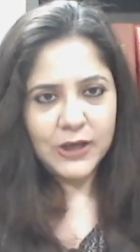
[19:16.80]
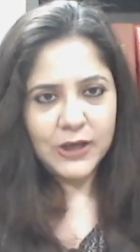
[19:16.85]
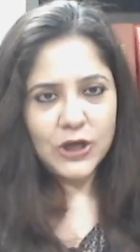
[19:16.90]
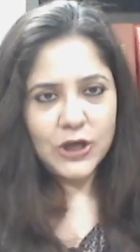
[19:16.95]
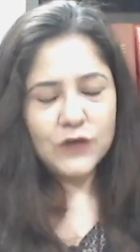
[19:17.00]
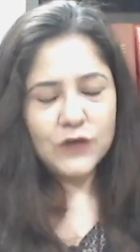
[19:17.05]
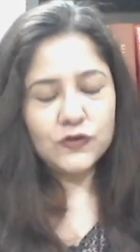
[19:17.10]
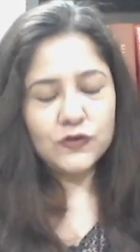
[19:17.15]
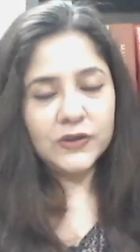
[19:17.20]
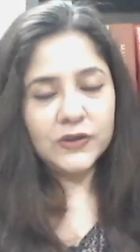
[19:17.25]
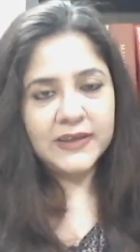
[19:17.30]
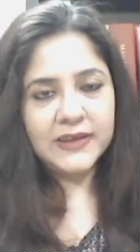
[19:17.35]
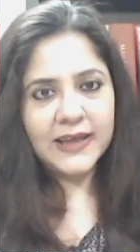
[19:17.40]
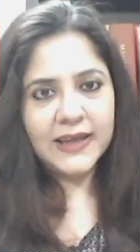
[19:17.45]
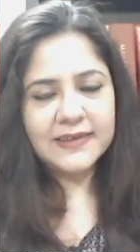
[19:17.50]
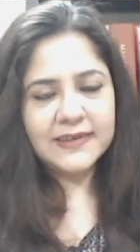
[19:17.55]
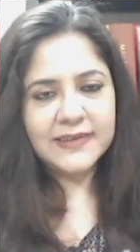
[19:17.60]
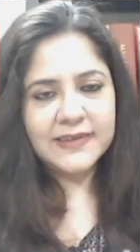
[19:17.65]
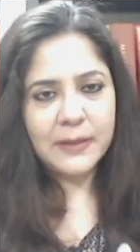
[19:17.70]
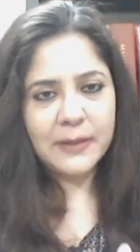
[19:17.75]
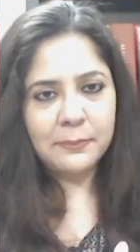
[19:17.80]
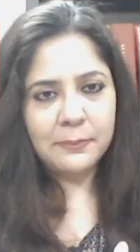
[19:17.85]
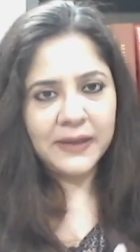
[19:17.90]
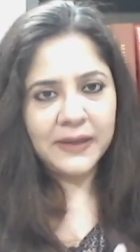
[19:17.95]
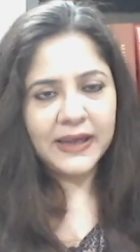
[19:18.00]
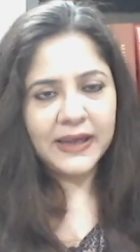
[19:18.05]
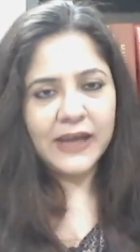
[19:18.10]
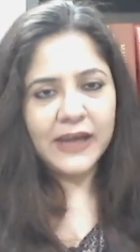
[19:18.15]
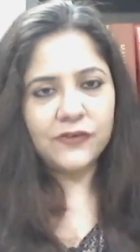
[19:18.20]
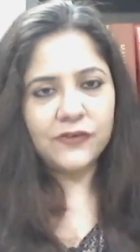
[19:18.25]
Mm-hmm. So this
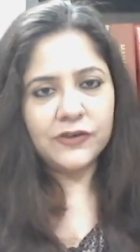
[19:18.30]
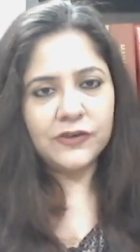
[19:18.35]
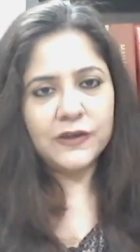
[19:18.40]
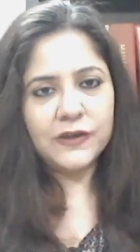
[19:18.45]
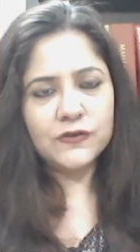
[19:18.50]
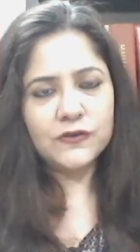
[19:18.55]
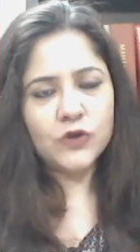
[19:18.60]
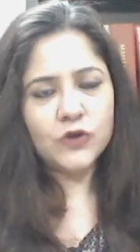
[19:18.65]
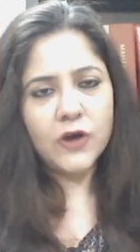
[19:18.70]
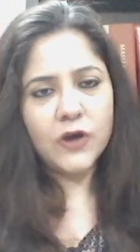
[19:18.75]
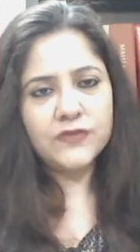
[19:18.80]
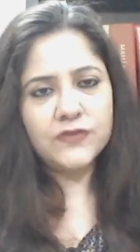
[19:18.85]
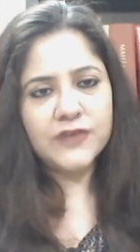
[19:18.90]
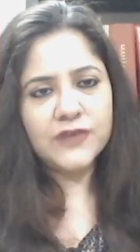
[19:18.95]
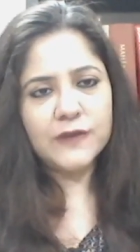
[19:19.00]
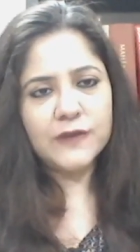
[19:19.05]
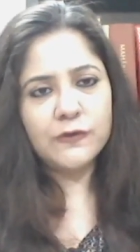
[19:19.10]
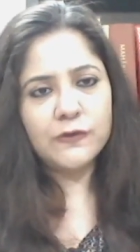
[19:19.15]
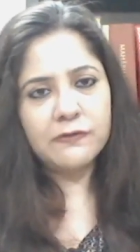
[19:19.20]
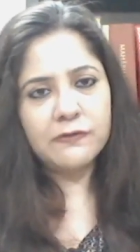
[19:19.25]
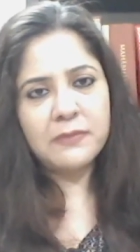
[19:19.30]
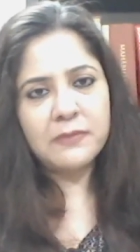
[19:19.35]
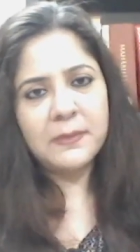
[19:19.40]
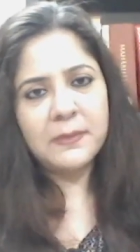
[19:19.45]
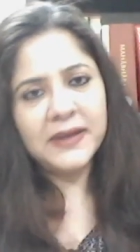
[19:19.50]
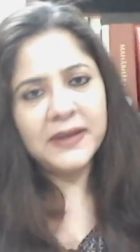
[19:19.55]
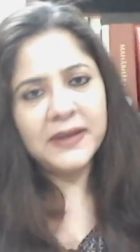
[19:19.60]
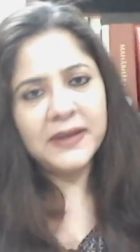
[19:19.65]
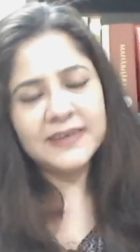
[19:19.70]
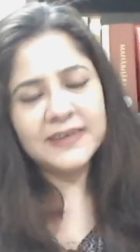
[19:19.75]
implication is not just for
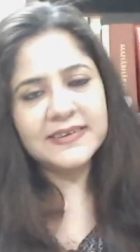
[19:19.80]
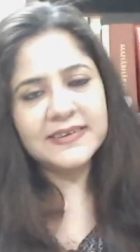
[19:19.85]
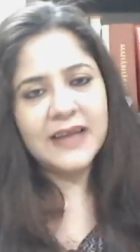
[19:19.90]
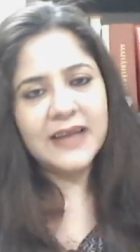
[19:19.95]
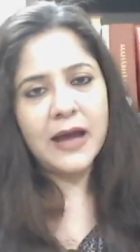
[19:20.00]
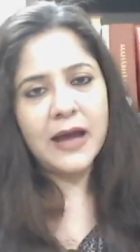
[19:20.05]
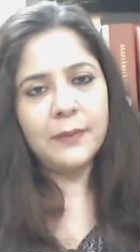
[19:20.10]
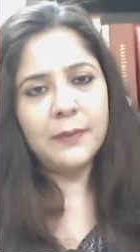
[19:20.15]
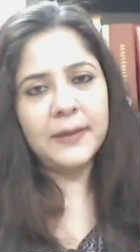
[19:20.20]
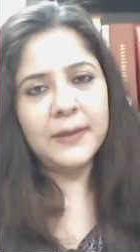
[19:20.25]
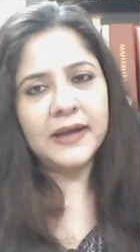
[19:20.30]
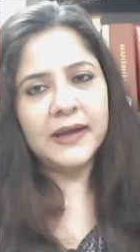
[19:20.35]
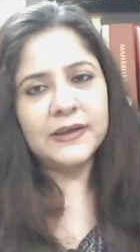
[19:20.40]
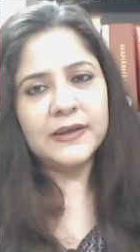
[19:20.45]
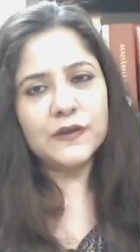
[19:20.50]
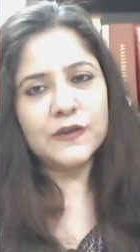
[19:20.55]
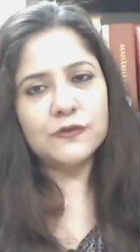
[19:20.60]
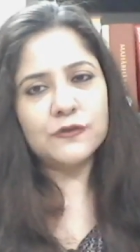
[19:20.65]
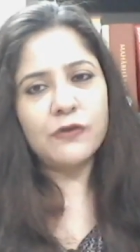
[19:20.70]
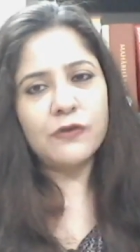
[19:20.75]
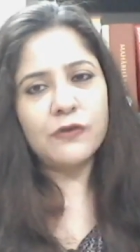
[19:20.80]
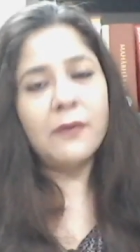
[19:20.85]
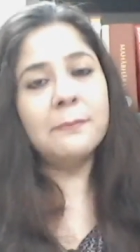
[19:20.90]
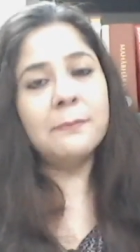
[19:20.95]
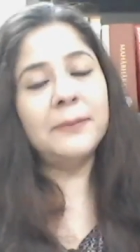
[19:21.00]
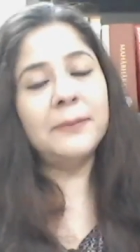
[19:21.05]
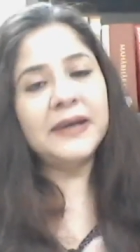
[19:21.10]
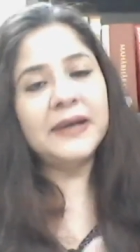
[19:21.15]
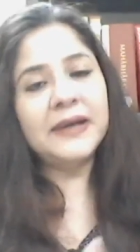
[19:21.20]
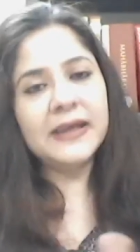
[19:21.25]
women in Islam, it is for
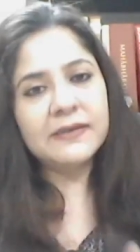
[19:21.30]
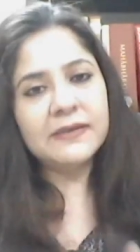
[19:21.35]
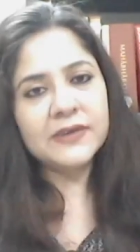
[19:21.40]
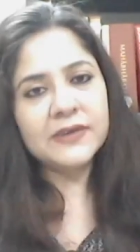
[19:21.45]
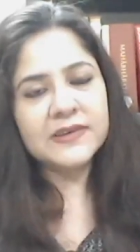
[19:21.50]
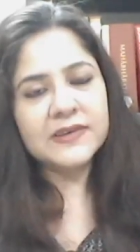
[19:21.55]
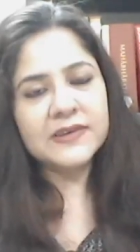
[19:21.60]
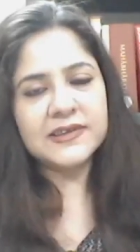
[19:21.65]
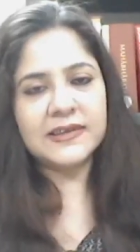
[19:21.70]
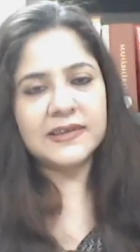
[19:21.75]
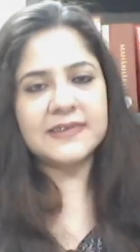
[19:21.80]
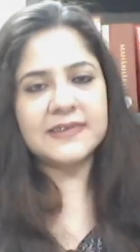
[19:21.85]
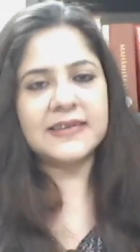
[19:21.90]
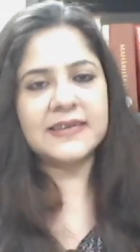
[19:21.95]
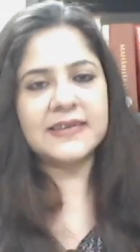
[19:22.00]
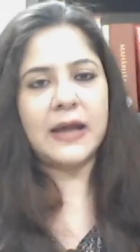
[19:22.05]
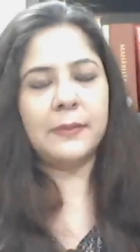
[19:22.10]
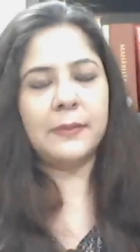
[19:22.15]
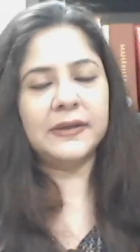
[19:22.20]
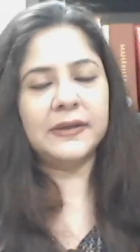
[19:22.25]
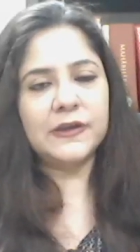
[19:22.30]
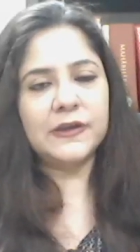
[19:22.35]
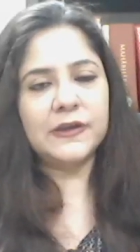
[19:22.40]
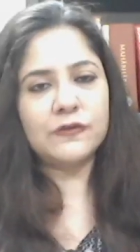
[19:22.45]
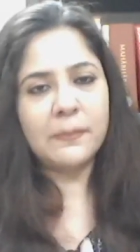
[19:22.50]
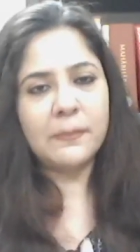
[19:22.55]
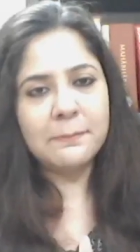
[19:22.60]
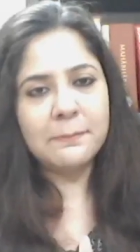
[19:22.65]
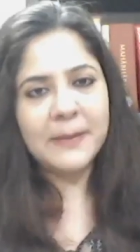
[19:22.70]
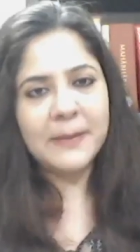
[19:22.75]
believers in Islam, it is
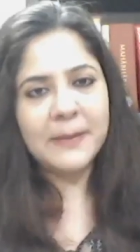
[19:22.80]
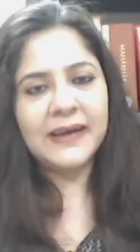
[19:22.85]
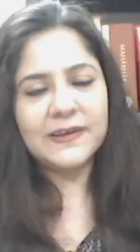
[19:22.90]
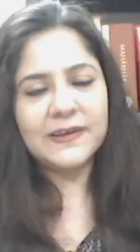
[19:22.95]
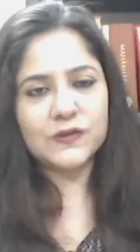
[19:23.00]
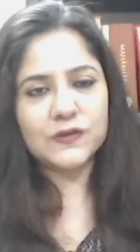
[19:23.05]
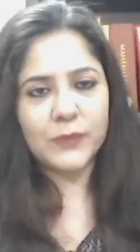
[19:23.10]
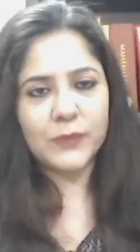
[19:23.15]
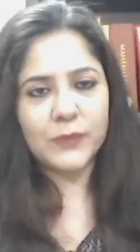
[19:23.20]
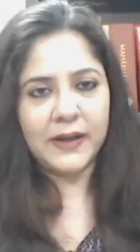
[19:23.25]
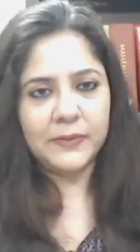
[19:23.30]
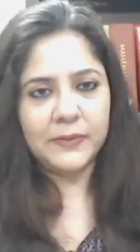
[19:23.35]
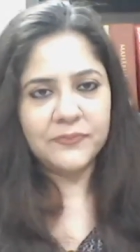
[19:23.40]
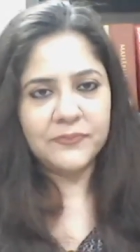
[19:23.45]
for men as well.